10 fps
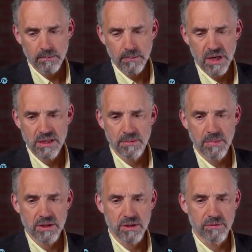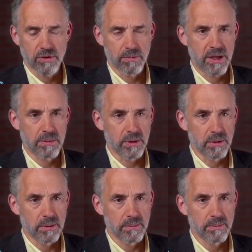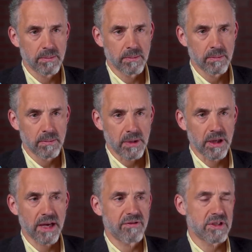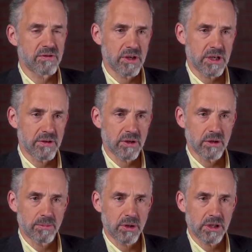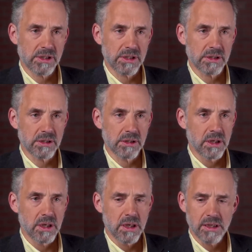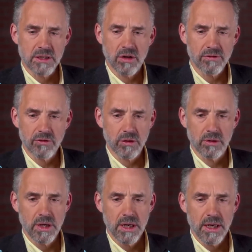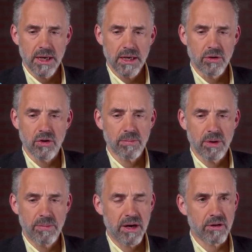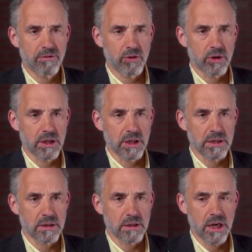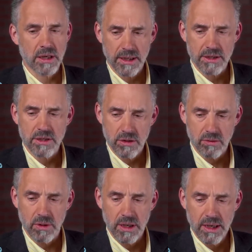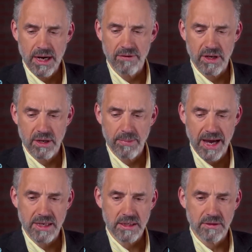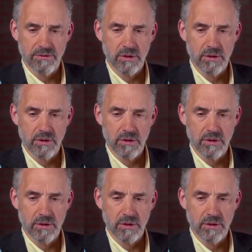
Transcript: Because it makes you formidable. And life is a very difficult process, and it's not you're not prepared for it unless you have the capacity